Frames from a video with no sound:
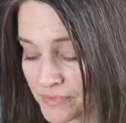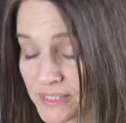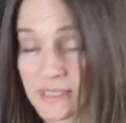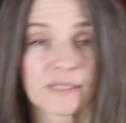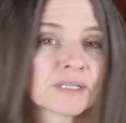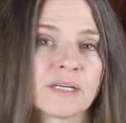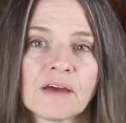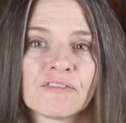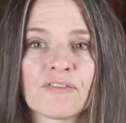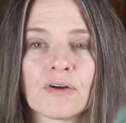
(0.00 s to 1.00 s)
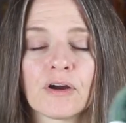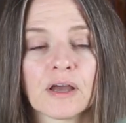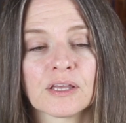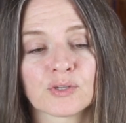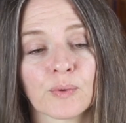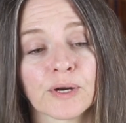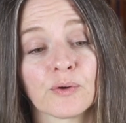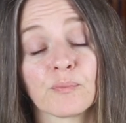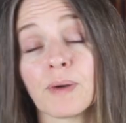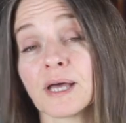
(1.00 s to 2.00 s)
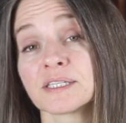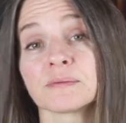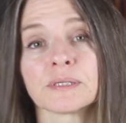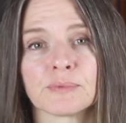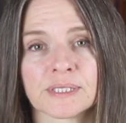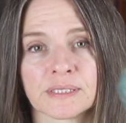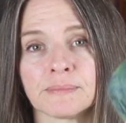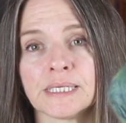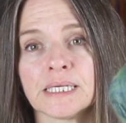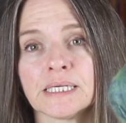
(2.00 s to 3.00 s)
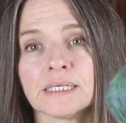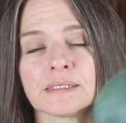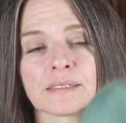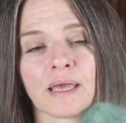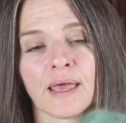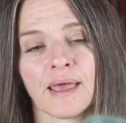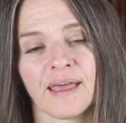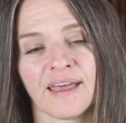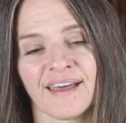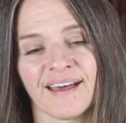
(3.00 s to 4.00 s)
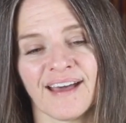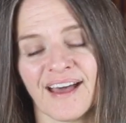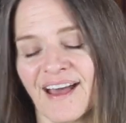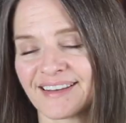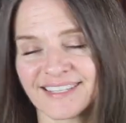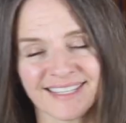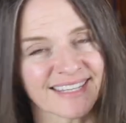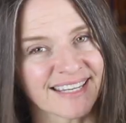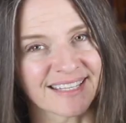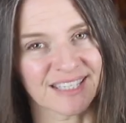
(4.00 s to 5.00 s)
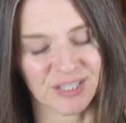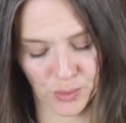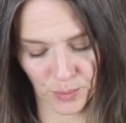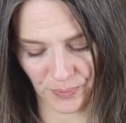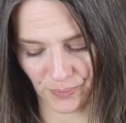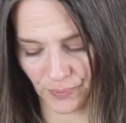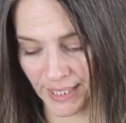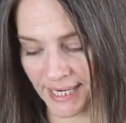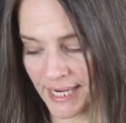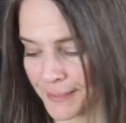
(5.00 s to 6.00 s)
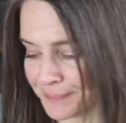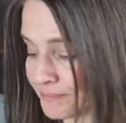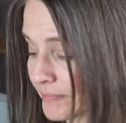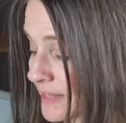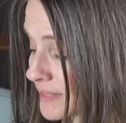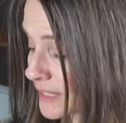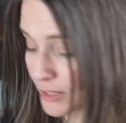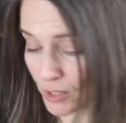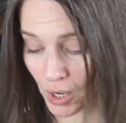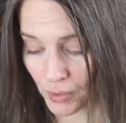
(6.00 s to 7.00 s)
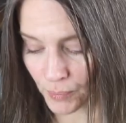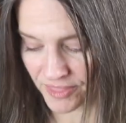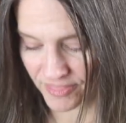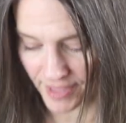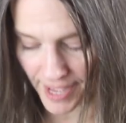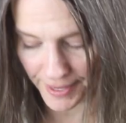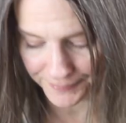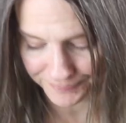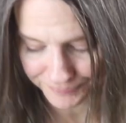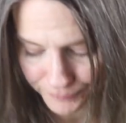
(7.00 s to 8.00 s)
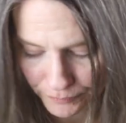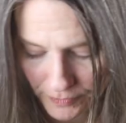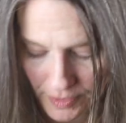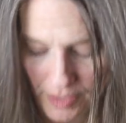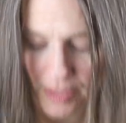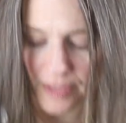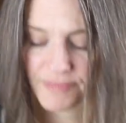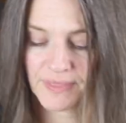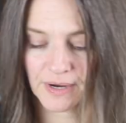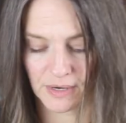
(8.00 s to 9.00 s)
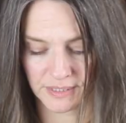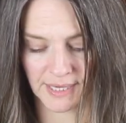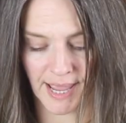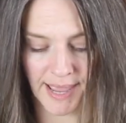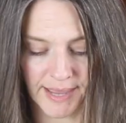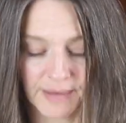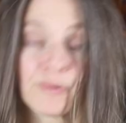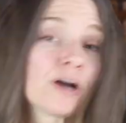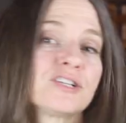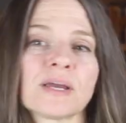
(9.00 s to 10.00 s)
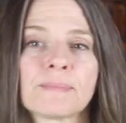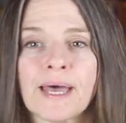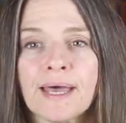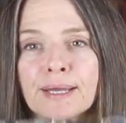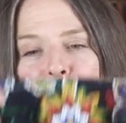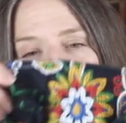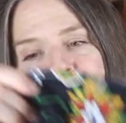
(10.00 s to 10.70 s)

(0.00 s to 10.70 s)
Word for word: This is enough for a sweater possibly with some ease. Uh, I just think it's so pretty. And then along with that, there is a project bag